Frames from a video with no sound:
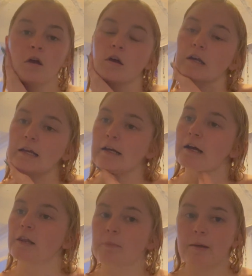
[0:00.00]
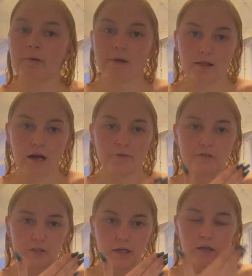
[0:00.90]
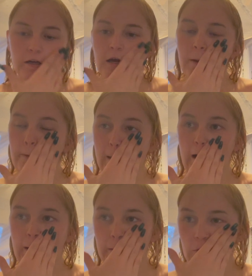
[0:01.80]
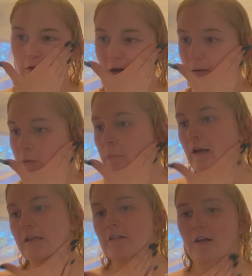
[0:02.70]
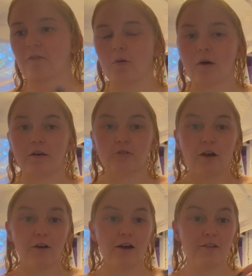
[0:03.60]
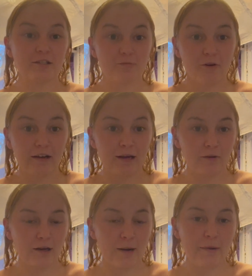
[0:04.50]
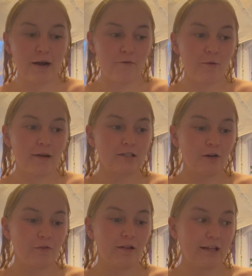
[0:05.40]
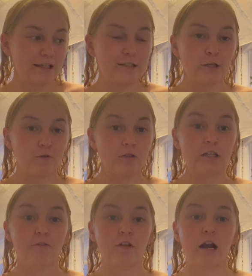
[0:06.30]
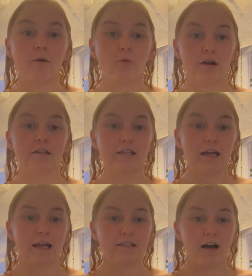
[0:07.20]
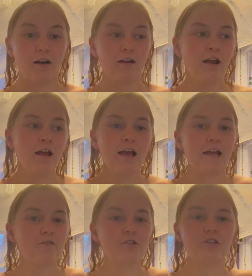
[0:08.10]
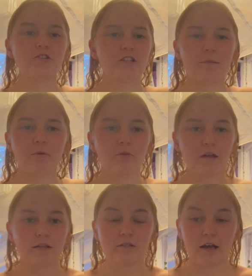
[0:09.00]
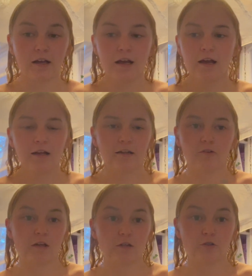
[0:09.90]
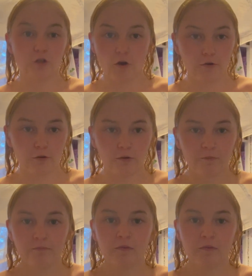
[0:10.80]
getting other people in my life sick. But yeah, I knew that I would be isolating for a while. So this morning I woke up and I wrote myself a list of stuff that I wanted to get done. Even just simple things like literally journal,